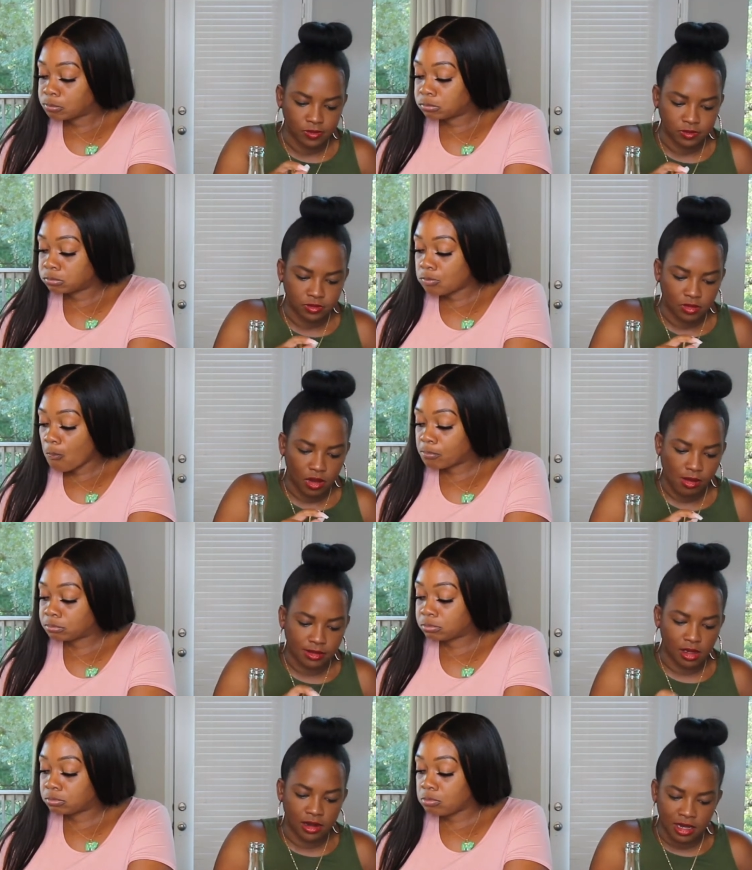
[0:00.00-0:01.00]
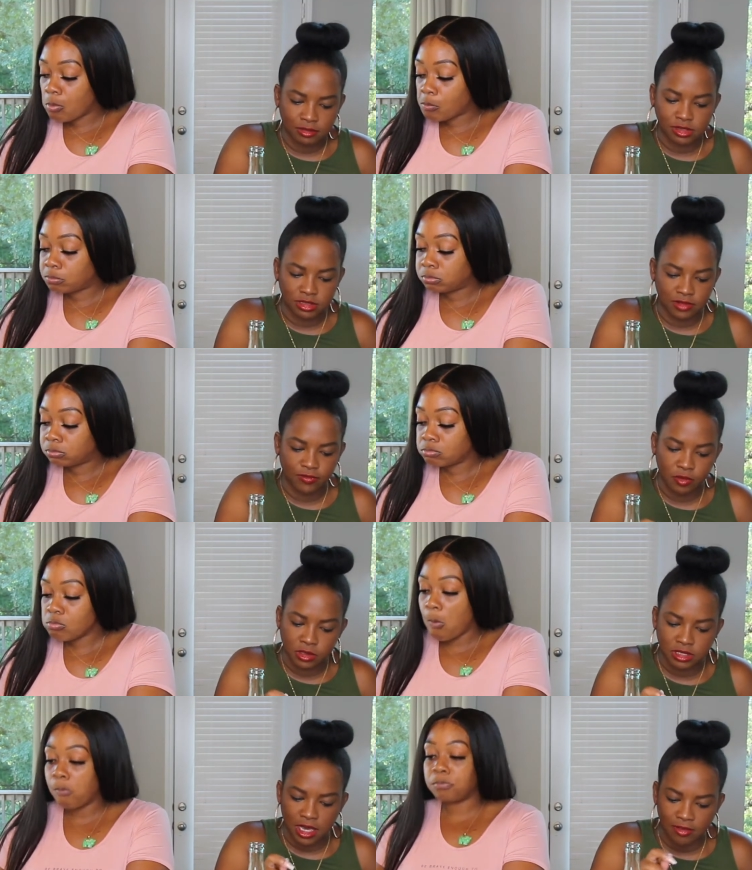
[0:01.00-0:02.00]
Speaker 1: Mm-hmm. And I was looking forward to
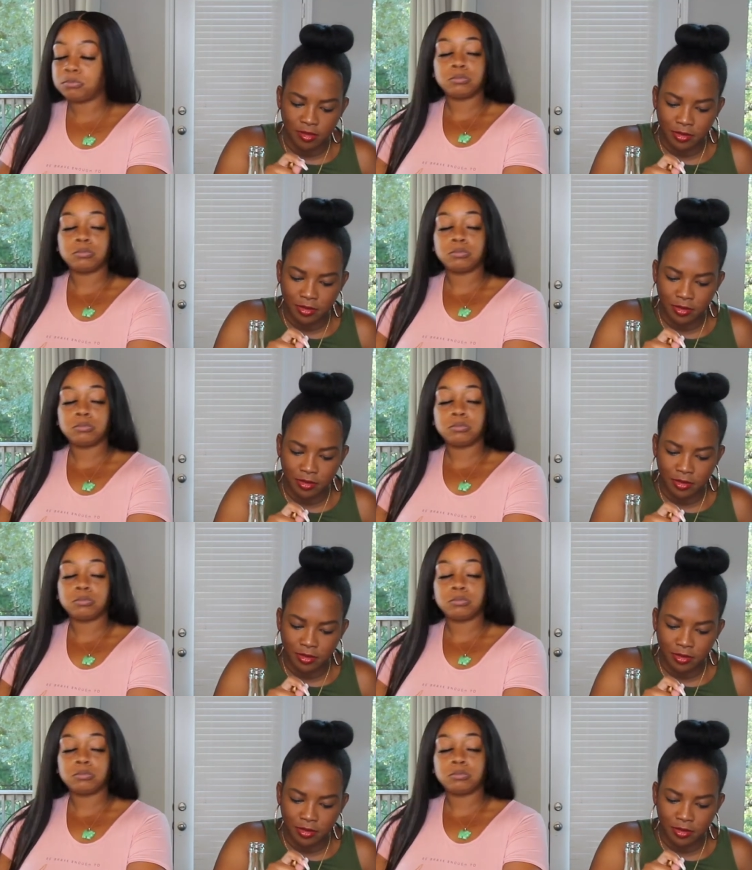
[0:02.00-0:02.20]
having